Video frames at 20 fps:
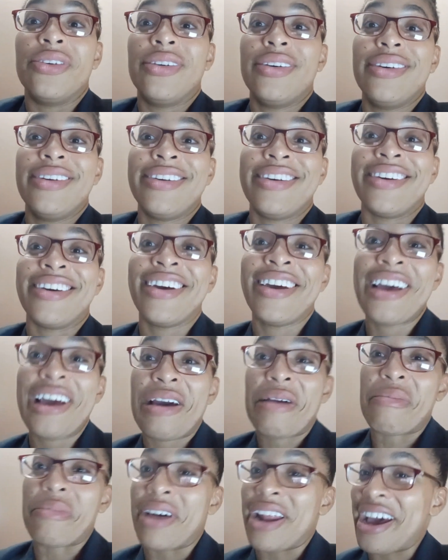
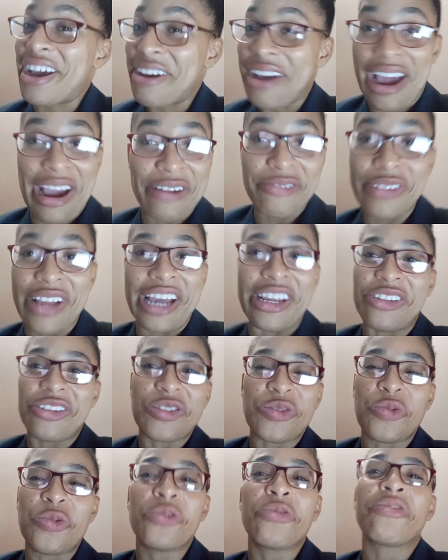But I
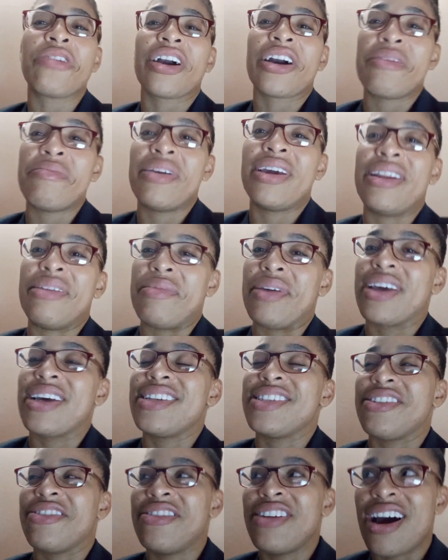just wouldn't recommend it,
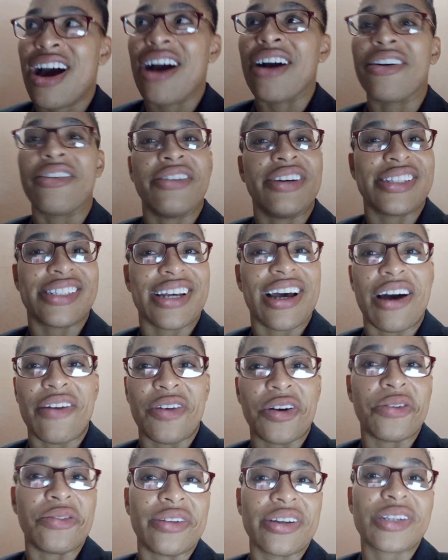because you're not going to have
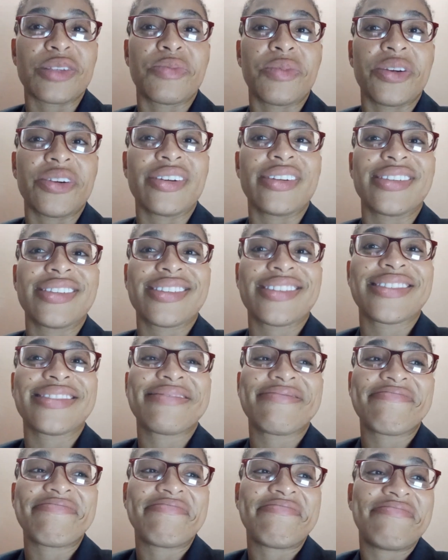a good experience.
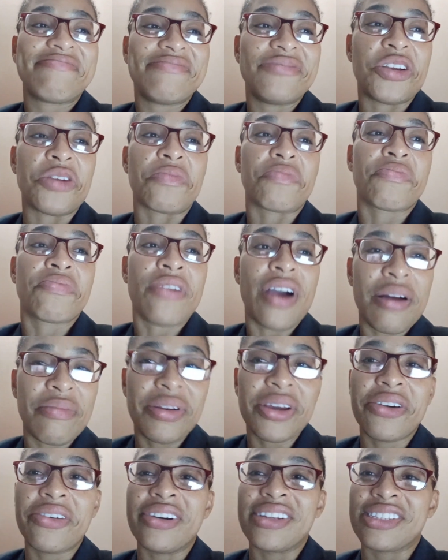You're probably
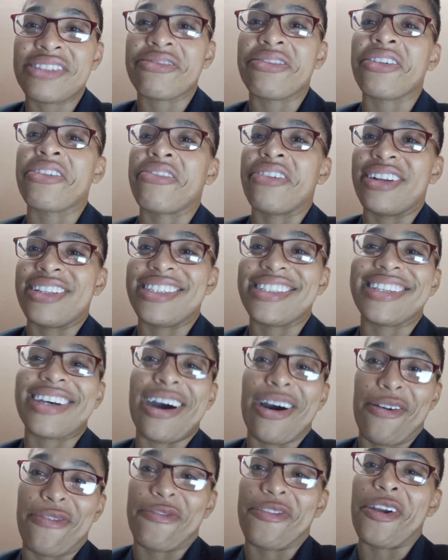going to regret it
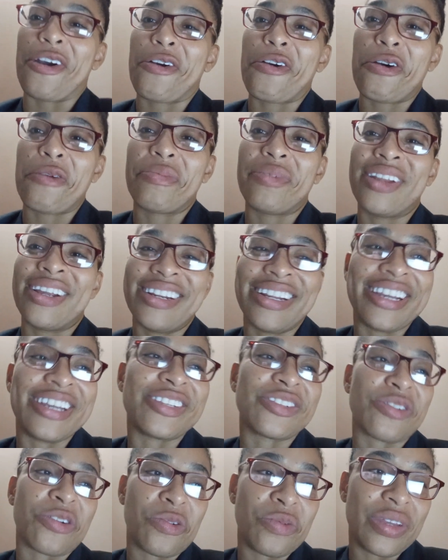after a couple of
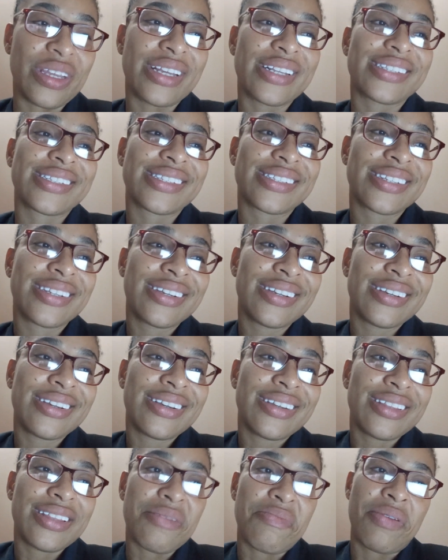days or weeks,
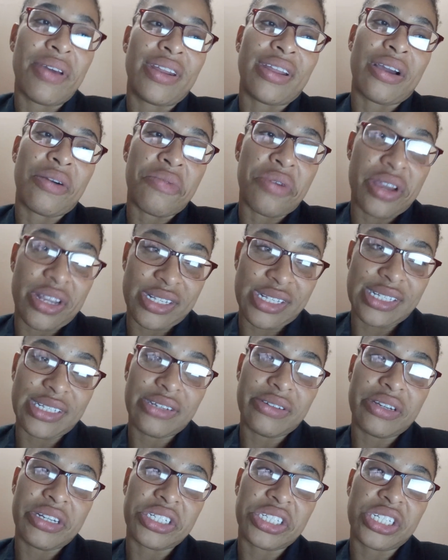depending on what your
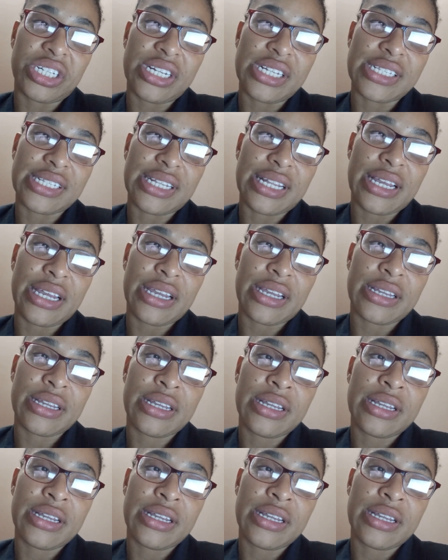situation is like.